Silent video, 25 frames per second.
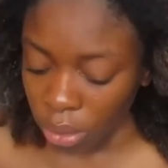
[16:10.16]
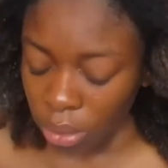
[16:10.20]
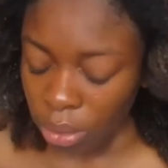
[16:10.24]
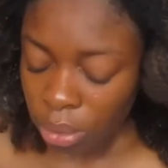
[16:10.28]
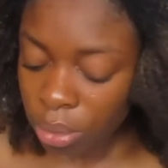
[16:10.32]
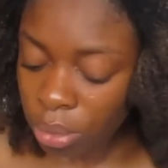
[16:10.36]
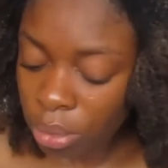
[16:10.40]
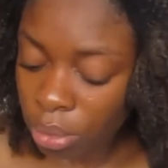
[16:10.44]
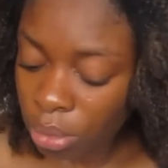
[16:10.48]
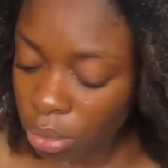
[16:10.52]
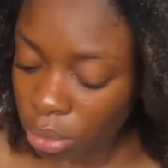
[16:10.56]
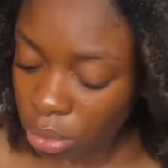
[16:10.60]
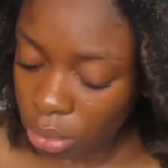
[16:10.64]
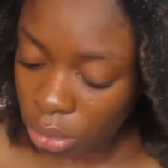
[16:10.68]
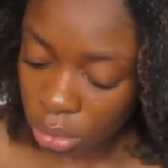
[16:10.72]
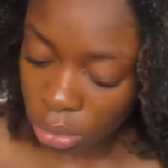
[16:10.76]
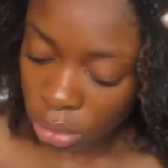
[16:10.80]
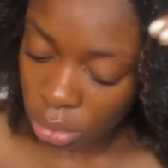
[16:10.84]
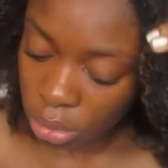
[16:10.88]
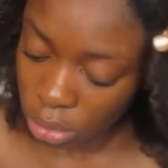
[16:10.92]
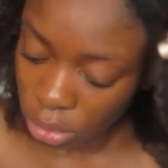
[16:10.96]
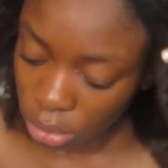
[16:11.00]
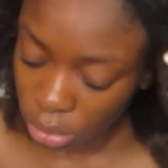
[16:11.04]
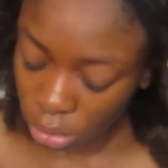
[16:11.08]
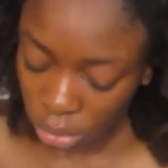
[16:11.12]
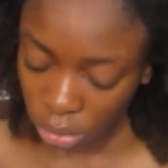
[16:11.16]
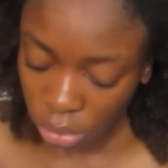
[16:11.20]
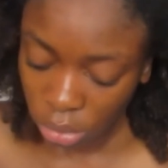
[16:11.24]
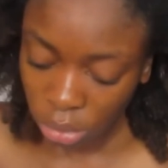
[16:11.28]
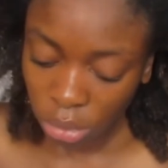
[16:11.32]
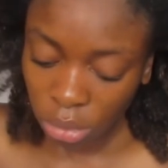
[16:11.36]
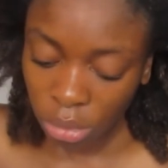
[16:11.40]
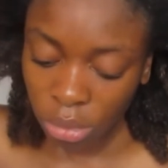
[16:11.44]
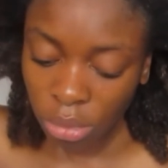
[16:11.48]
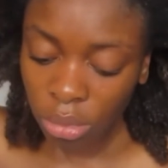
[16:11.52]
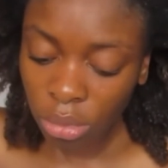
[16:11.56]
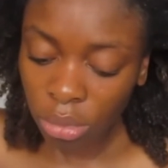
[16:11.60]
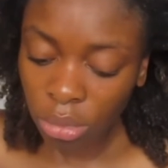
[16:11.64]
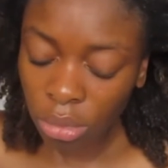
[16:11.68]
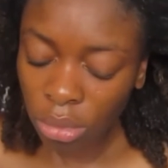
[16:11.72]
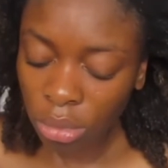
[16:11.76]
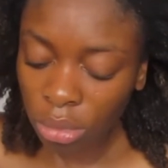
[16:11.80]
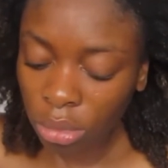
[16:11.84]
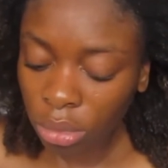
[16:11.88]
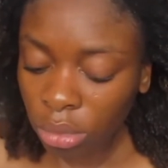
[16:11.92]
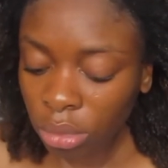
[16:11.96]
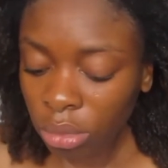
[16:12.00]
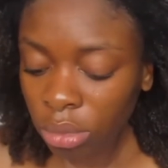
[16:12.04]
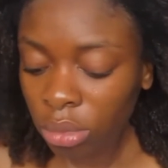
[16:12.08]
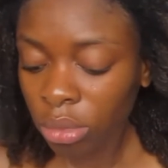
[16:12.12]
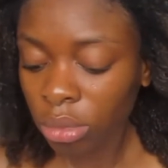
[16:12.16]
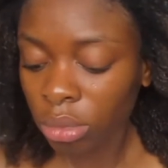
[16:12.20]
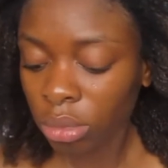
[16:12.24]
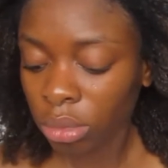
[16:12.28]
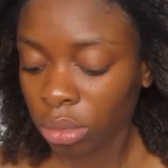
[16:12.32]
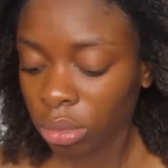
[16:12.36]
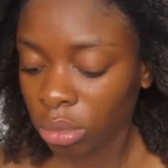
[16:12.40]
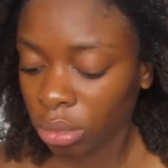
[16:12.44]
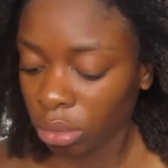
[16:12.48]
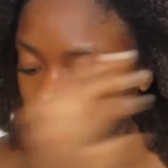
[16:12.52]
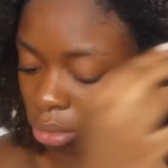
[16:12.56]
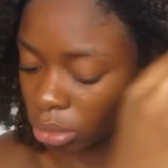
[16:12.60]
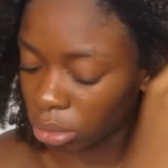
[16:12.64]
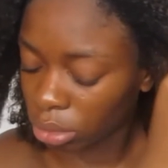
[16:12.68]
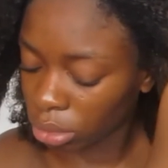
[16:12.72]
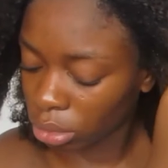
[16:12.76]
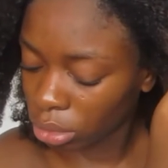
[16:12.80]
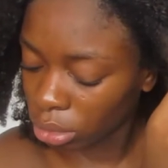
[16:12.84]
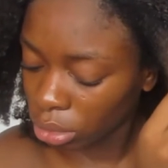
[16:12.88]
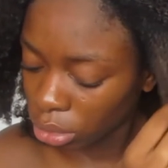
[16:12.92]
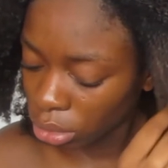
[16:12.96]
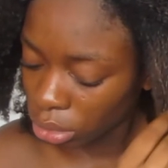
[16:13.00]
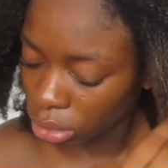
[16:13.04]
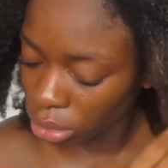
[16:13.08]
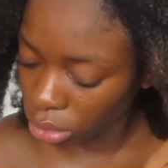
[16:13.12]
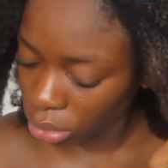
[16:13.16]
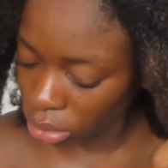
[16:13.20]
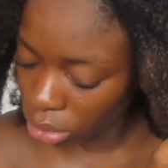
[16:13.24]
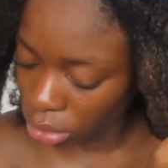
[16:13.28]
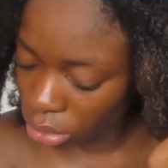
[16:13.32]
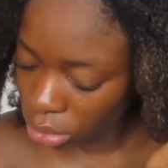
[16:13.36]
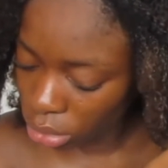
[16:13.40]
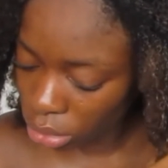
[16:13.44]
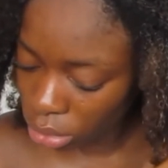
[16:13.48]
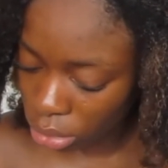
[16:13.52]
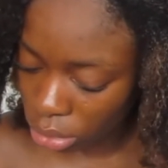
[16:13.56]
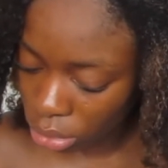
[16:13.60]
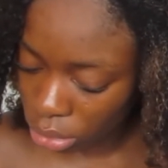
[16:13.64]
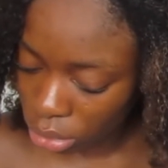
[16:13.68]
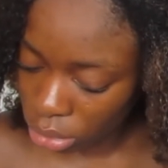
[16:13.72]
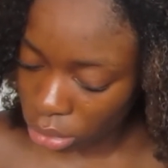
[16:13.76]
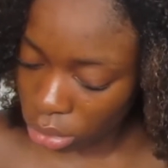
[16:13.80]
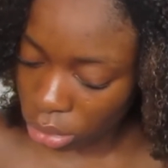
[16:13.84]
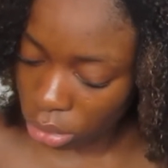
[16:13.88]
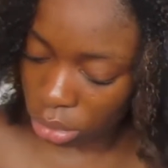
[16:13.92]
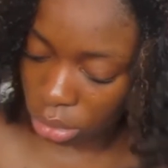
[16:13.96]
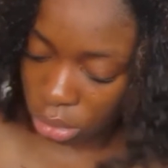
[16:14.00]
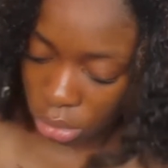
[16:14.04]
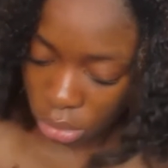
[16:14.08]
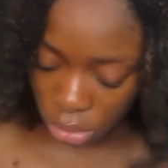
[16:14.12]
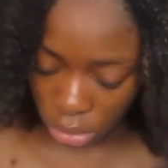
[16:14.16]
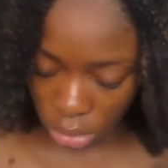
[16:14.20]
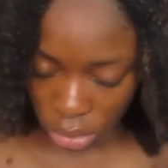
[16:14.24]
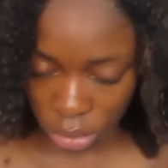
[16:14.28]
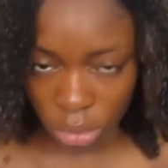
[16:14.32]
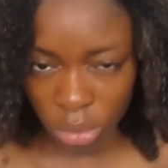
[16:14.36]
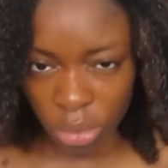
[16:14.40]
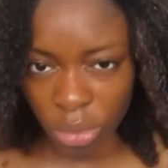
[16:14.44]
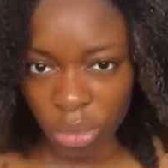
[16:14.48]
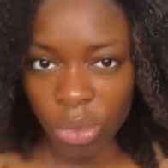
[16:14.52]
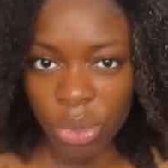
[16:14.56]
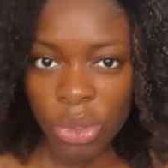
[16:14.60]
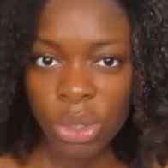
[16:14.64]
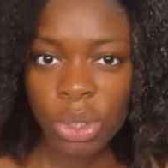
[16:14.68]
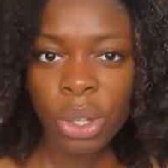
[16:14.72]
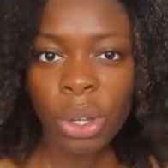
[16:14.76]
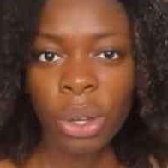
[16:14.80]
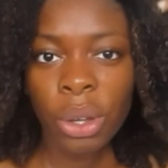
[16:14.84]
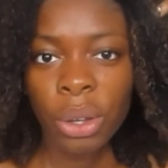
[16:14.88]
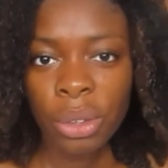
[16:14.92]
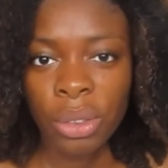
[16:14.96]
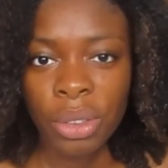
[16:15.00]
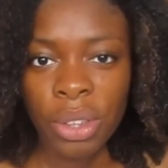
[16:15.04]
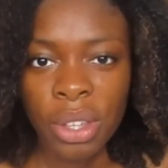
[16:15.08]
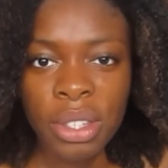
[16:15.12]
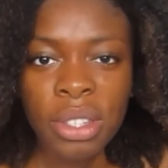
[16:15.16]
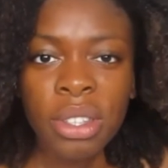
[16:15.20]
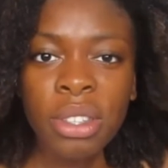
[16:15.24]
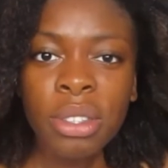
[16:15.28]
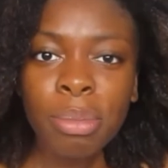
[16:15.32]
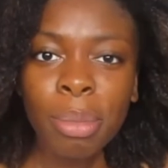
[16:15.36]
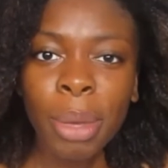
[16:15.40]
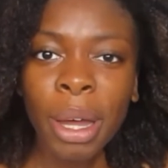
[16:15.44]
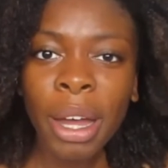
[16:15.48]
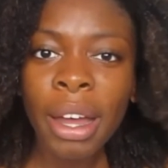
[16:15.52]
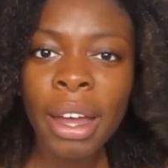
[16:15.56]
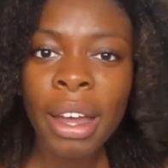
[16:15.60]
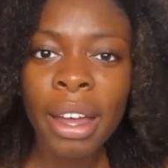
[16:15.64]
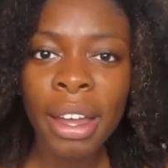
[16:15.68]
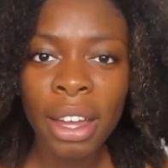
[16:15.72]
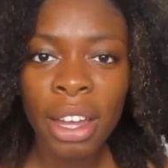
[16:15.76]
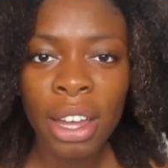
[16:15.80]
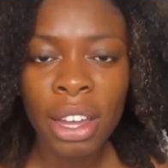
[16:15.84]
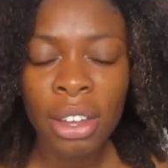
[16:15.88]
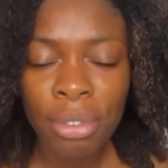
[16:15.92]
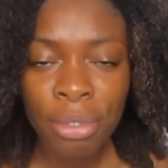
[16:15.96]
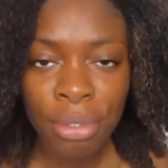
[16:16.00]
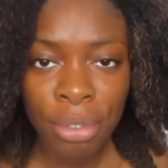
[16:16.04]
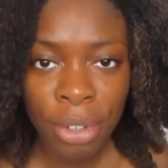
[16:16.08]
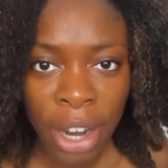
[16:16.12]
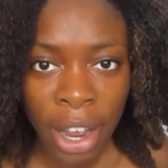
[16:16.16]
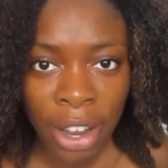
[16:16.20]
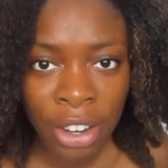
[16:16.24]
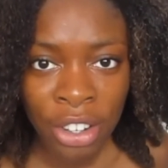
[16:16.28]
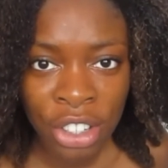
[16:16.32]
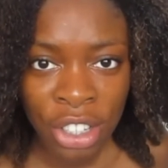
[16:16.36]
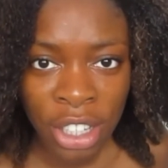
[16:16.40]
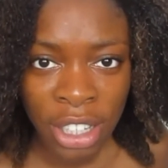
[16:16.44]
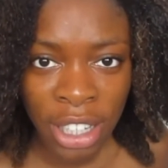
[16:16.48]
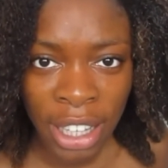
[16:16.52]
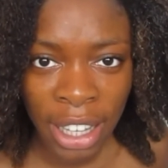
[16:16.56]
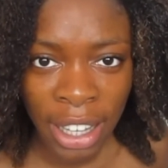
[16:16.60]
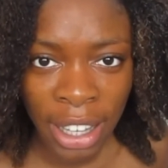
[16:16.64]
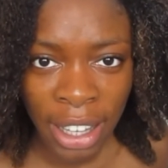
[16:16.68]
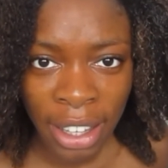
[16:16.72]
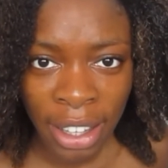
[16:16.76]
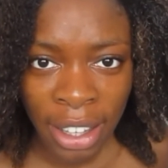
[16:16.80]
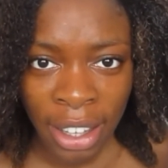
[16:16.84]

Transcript: Yeah, literally, if you literally type in Chevre powder on YouTube, internet, whatever,